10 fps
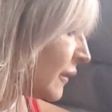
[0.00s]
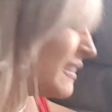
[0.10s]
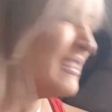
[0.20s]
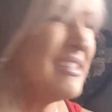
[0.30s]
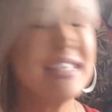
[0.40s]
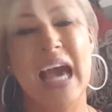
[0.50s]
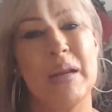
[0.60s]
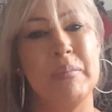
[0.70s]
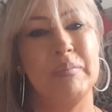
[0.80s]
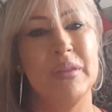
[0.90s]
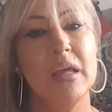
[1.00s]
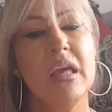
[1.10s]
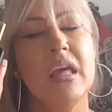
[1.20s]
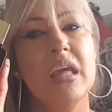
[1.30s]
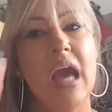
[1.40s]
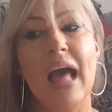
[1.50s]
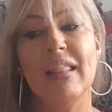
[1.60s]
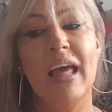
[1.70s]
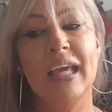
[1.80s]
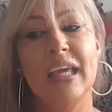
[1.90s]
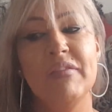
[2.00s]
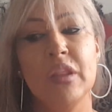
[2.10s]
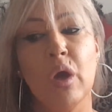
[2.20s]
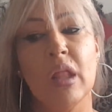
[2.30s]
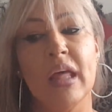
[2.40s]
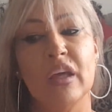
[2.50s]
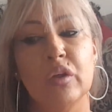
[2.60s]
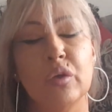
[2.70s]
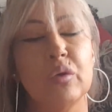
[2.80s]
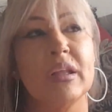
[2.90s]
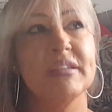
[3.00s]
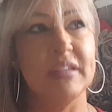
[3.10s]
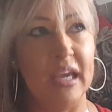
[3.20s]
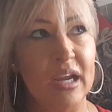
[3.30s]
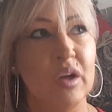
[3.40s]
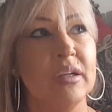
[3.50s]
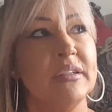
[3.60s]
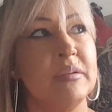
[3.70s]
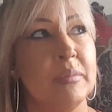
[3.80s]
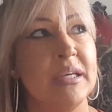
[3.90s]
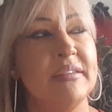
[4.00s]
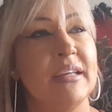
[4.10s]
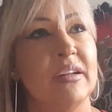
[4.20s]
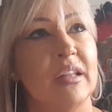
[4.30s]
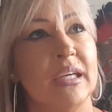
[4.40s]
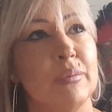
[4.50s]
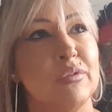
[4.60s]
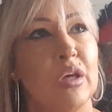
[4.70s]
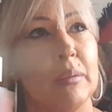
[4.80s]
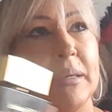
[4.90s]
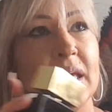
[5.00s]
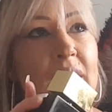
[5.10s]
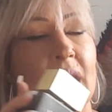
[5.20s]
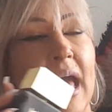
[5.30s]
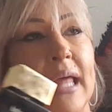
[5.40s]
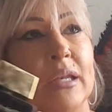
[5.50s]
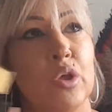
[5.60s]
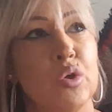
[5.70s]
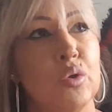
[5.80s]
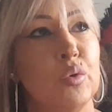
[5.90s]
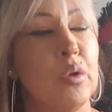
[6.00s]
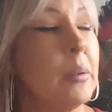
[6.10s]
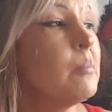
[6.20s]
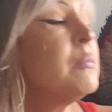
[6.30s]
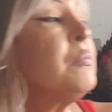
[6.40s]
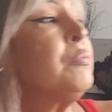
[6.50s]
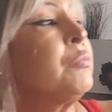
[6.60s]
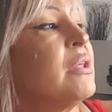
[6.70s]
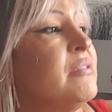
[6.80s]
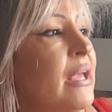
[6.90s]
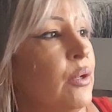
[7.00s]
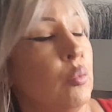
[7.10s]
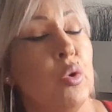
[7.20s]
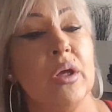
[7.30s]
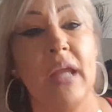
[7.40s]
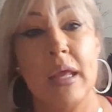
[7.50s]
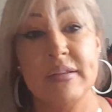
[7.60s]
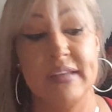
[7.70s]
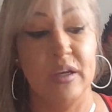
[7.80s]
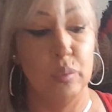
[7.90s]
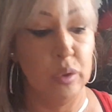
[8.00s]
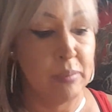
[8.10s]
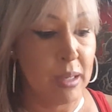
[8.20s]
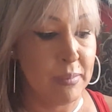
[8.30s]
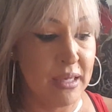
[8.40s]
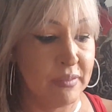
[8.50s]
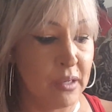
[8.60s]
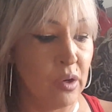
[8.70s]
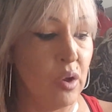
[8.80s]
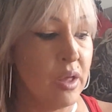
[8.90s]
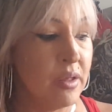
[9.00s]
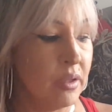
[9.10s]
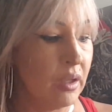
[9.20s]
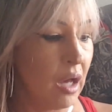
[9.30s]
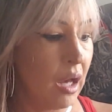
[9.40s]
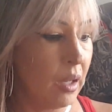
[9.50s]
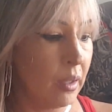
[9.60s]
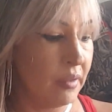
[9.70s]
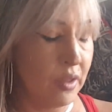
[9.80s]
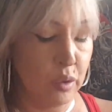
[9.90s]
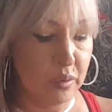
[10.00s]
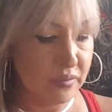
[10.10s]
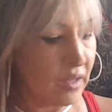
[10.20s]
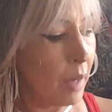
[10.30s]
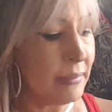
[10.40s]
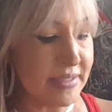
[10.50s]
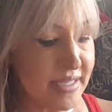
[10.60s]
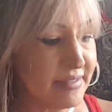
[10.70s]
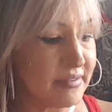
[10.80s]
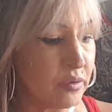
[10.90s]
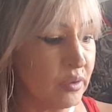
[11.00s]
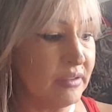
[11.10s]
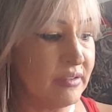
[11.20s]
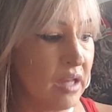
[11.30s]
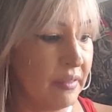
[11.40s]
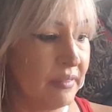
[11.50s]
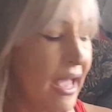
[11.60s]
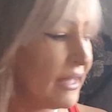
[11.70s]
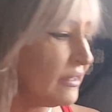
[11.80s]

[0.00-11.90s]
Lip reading: This is kind of, even though I like oud, Sahara to me sounded like it was going to be an oud sandalwood, and sandalwood may be in there. The oud is not medicinal. It's not that.